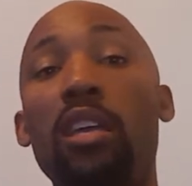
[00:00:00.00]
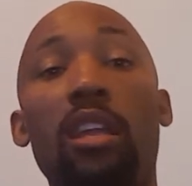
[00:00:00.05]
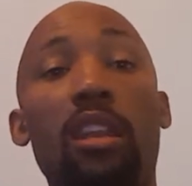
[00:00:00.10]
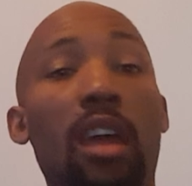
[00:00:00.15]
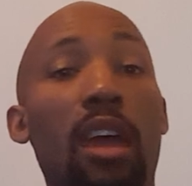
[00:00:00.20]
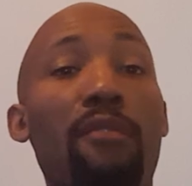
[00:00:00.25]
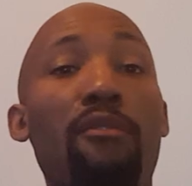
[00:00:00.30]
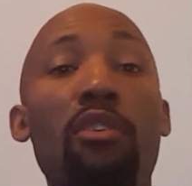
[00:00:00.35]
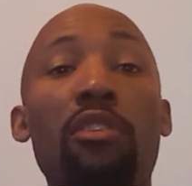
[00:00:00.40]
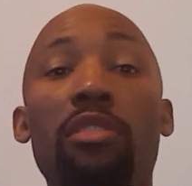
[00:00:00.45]
and
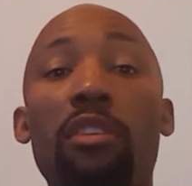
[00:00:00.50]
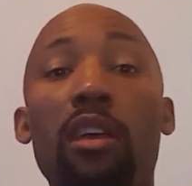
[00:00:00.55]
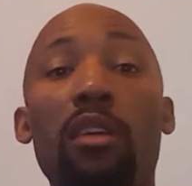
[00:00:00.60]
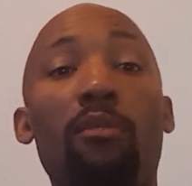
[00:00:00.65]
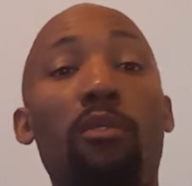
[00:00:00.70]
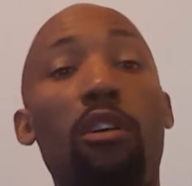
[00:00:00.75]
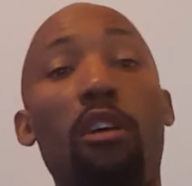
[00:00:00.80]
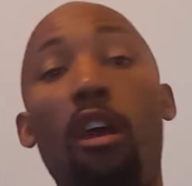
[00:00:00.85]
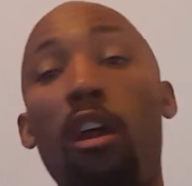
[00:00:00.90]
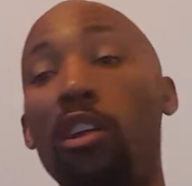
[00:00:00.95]
everything,
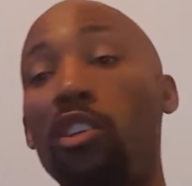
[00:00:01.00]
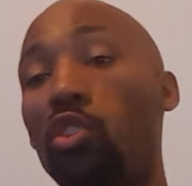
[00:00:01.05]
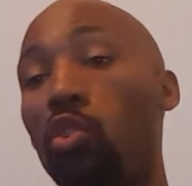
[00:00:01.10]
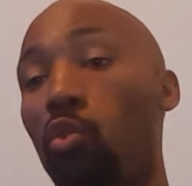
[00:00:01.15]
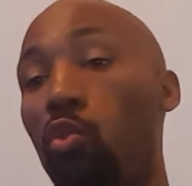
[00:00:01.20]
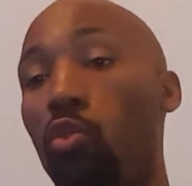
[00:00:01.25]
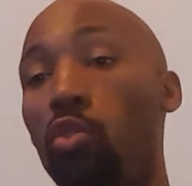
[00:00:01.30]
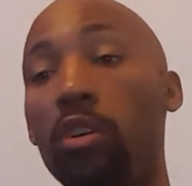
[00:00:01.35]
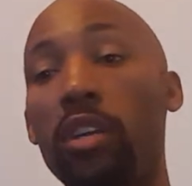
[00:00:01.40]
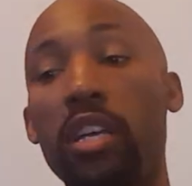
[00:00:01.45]
regardless of
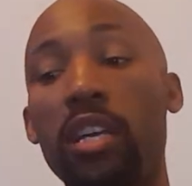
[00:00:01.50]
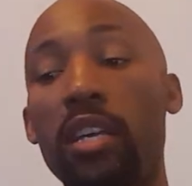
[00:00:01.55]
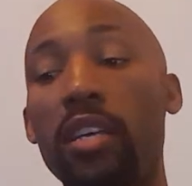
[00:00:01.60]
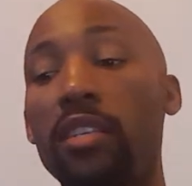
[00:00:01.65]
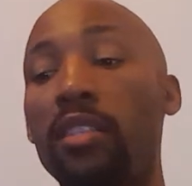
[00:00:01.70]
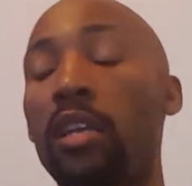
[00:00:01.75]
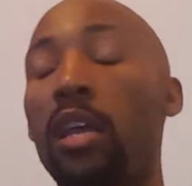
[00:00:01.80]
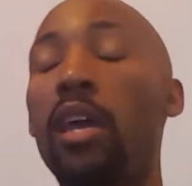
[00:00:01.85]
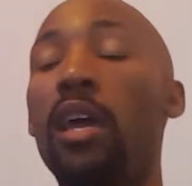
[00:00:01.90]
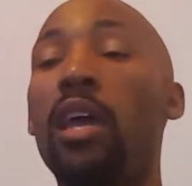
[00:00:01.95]
who it
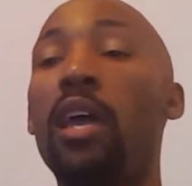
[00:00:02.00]
is,